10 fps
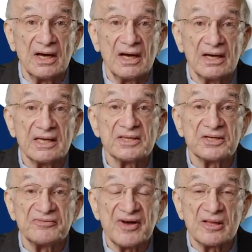in the
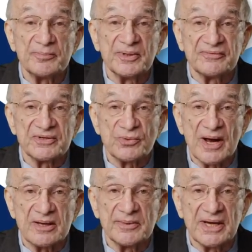development of its
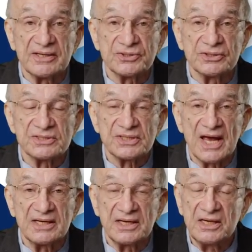recommendations.
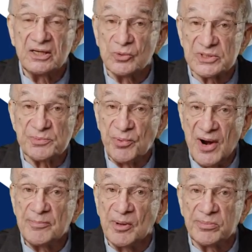And here was
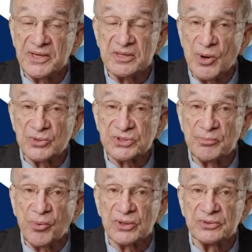probably the most
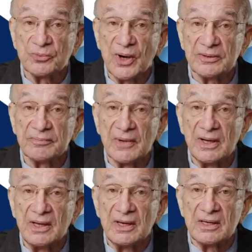important one.
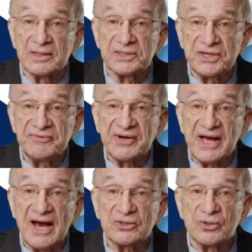The chief
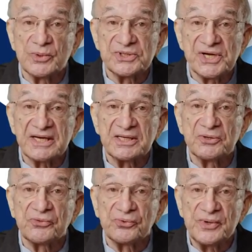accountant
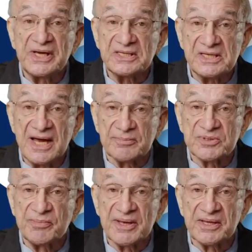rejected 3
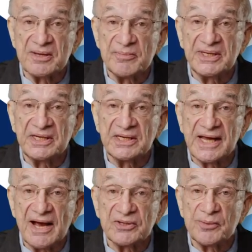attempts by the Committee on
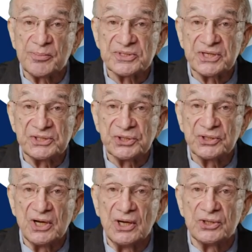Accounting
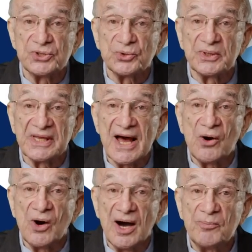Procedure to
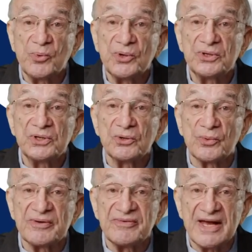allow upward
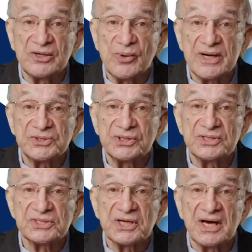
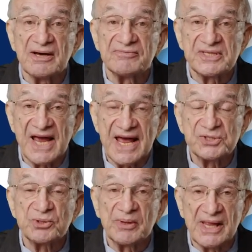revaluations of
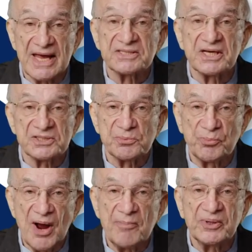tangible assets,
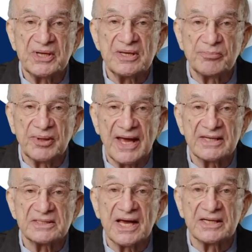property,
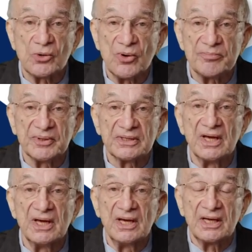plant, and equipment,
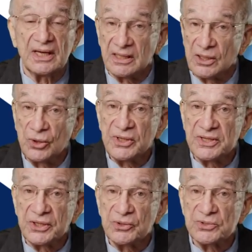including
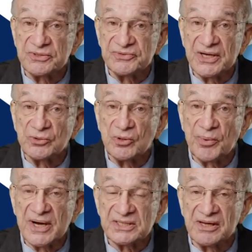the use of general
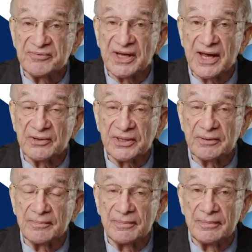price level accounting.
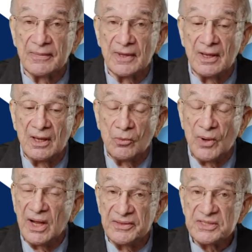
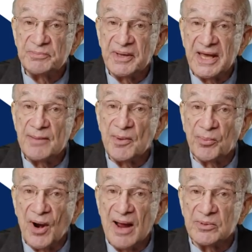Well, this became a
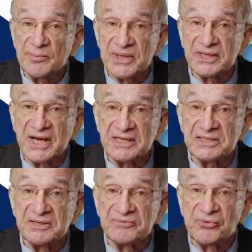problem in the
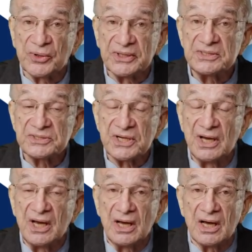1940s,
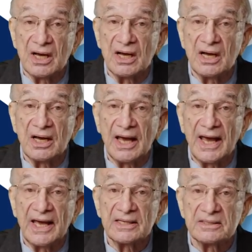
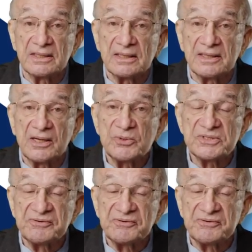and there was a